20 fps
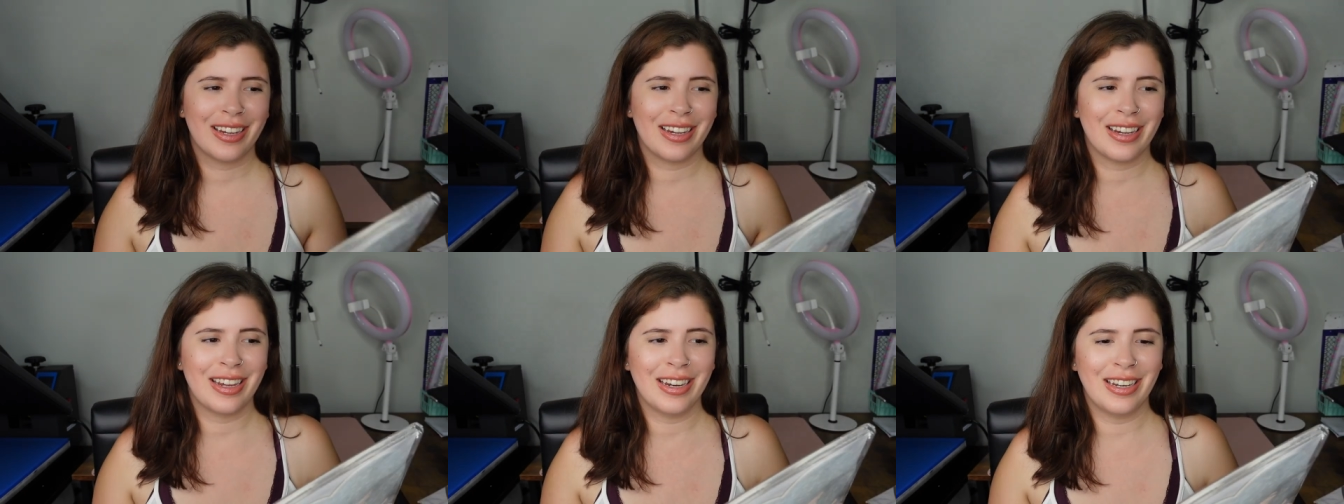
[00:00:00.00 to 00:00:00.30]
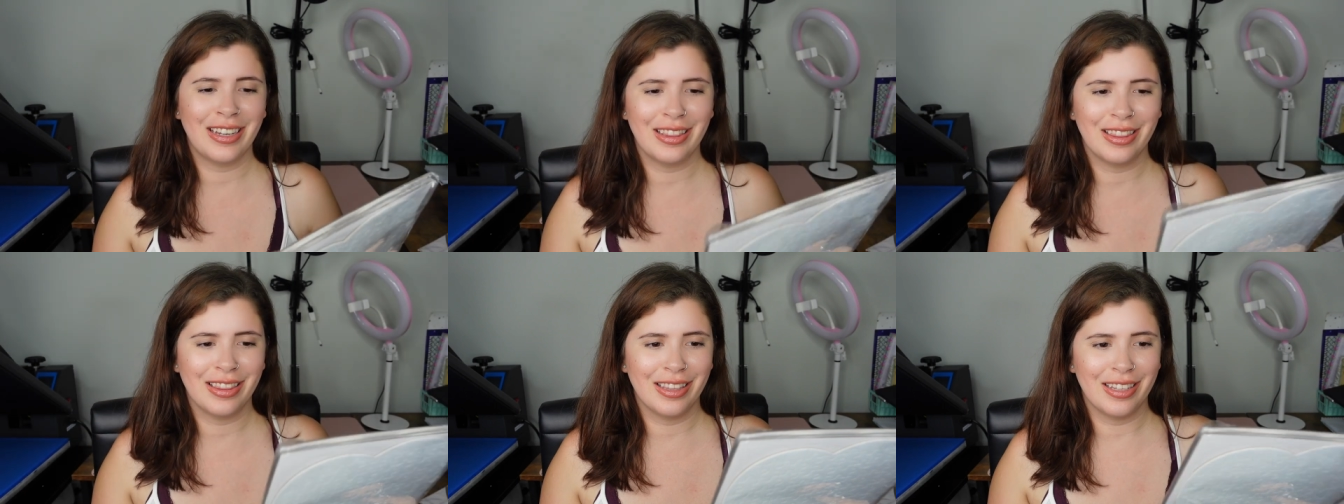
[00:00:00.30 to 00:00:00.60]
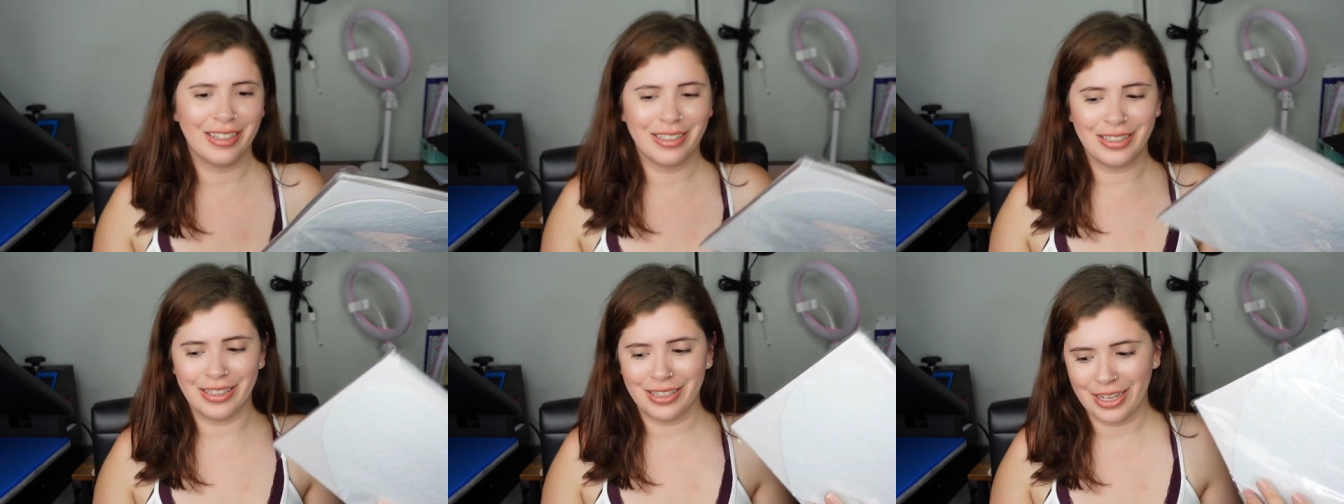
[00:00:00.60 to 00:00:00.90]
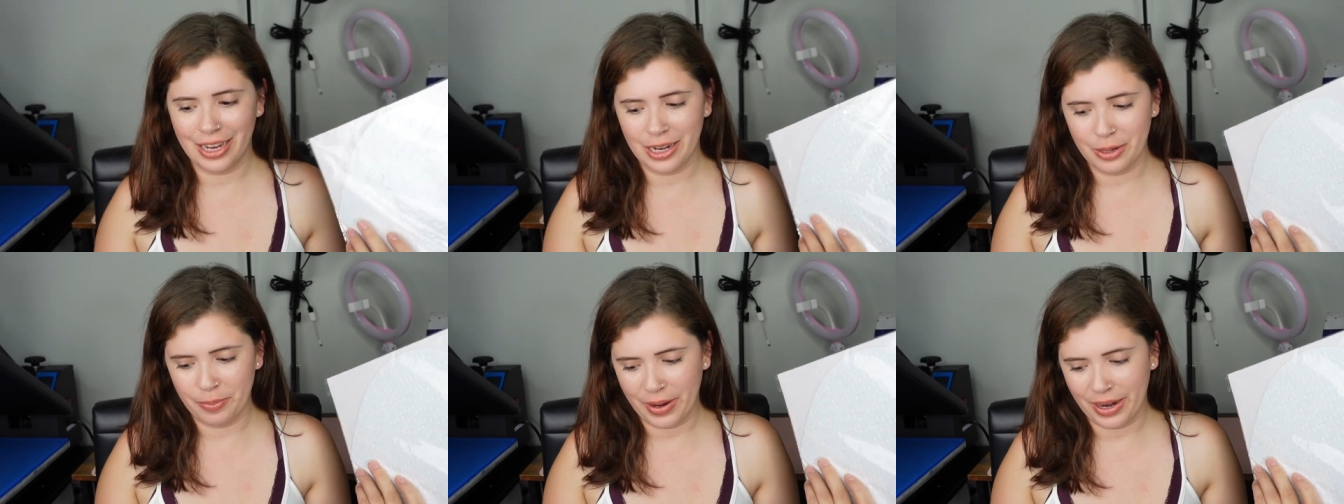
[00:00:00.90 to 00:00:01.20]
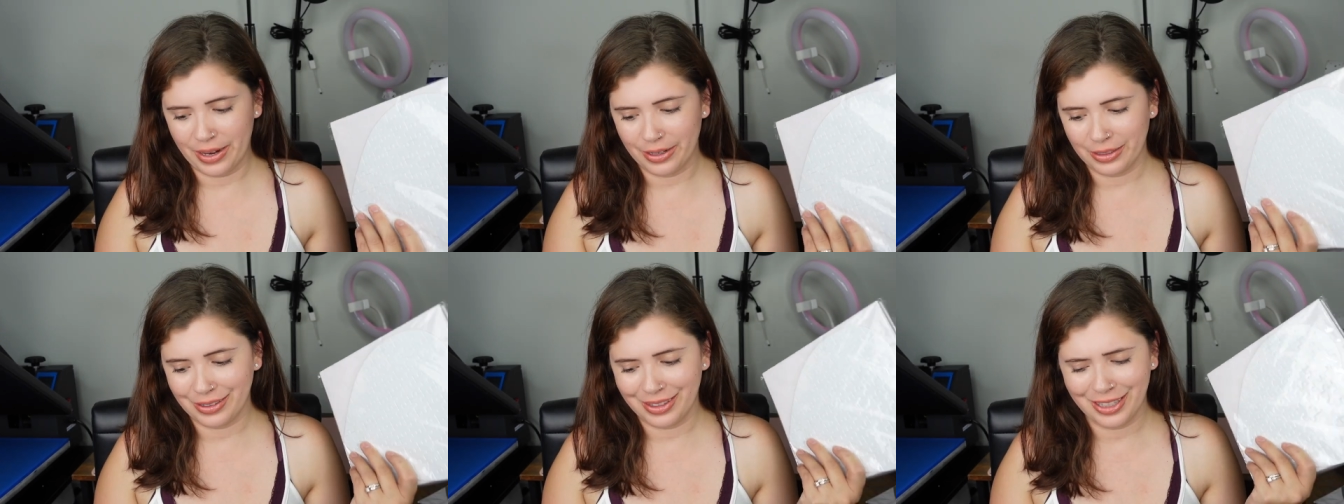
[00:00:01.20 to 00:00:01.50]
getting the 10
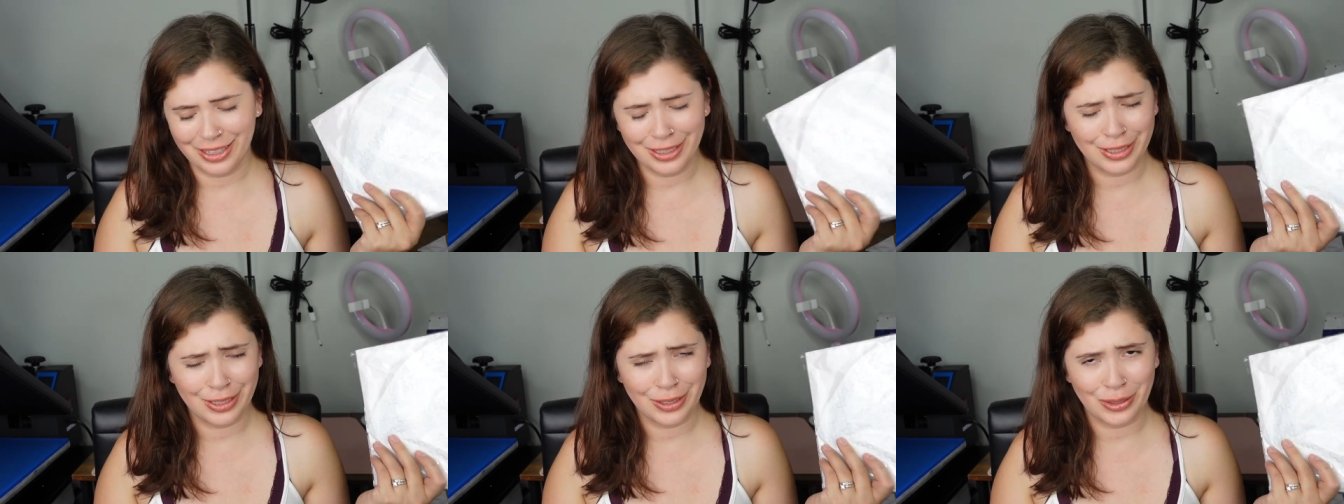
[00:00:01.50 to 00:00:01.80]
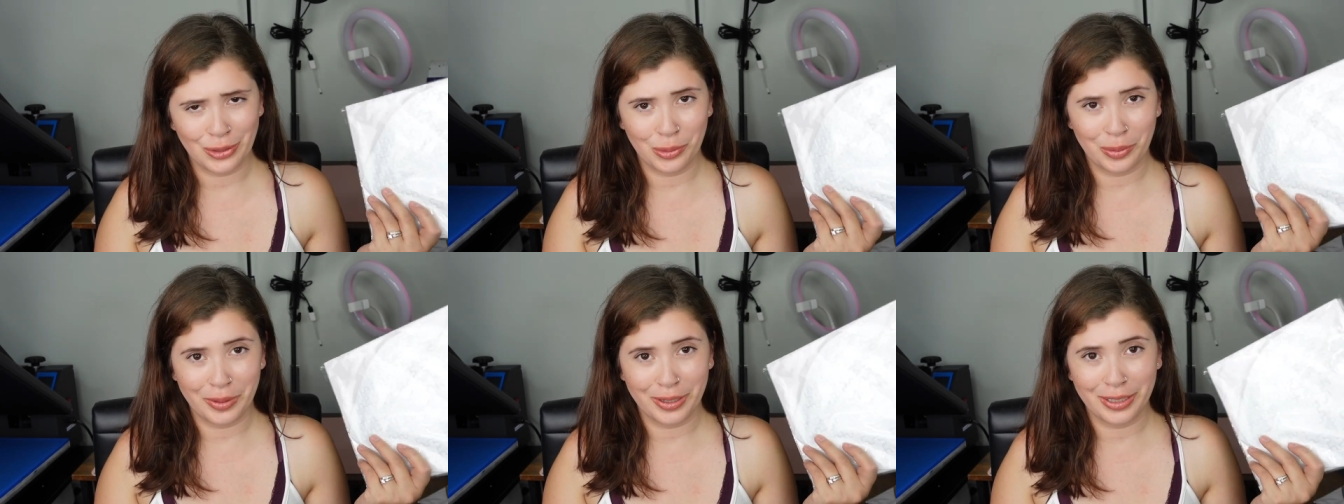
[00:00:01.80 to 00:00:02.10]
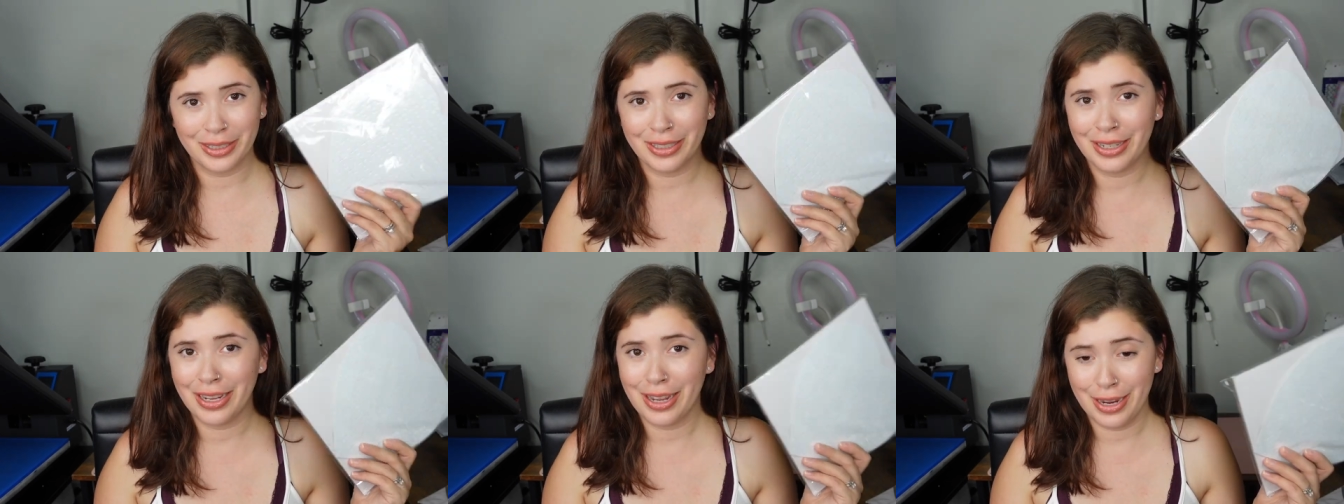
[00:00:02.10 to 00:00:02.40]
pack. That's stupid.